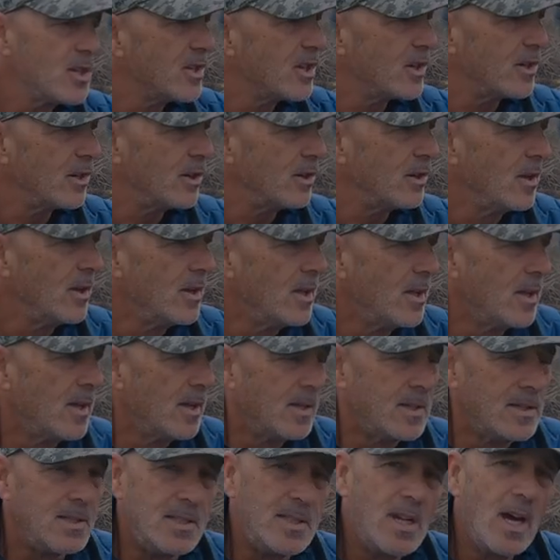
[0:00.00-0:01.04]
that are
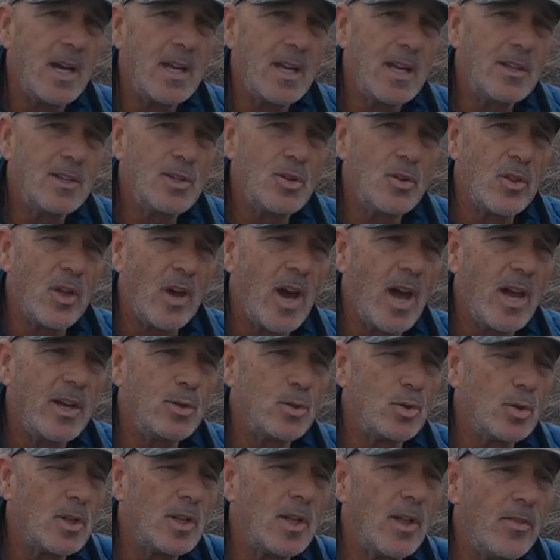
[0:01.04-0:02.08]
dug into the
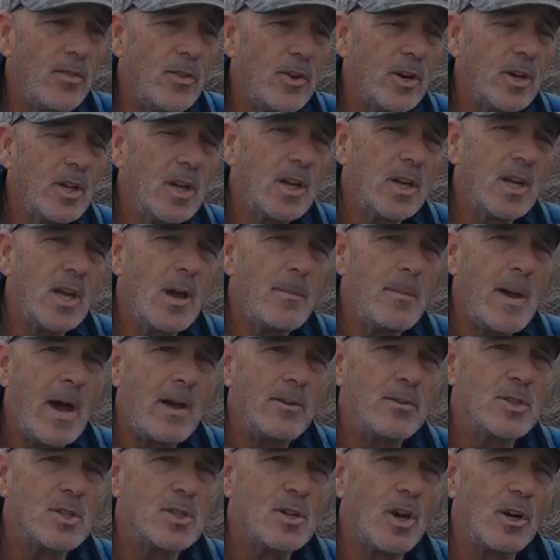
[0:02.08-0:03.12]
hydrilla, they're going to come out
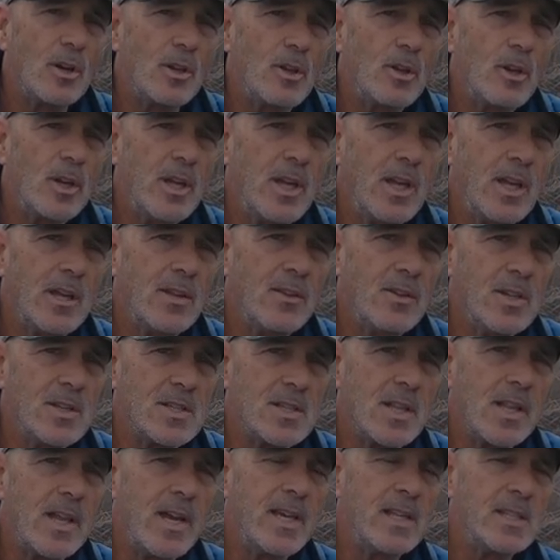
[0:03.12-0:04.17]
and start looking in
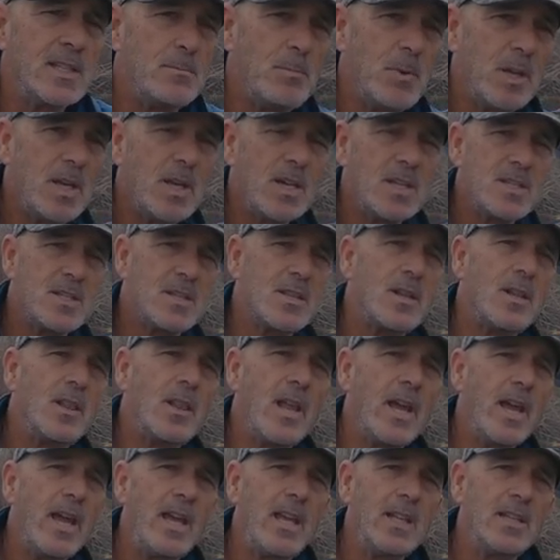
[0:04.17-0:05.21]
these lanes because the
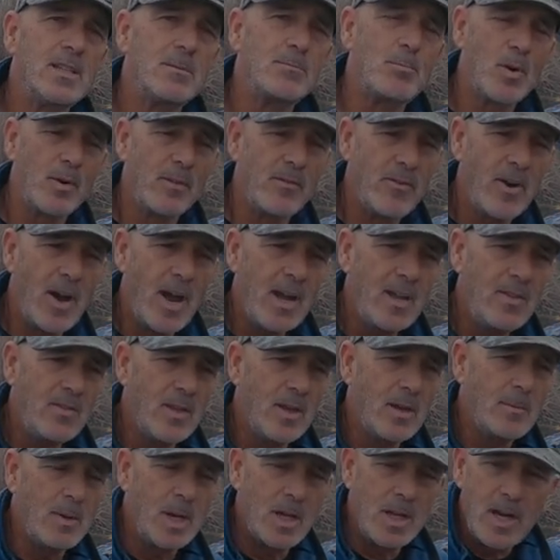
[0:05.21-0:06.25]
lanes provide
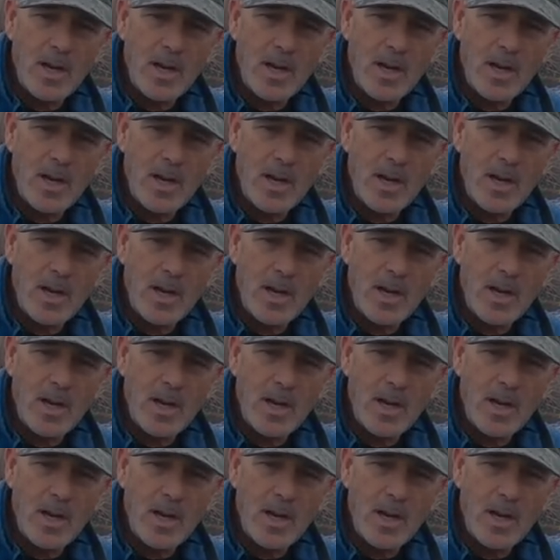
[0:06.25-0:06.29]
them an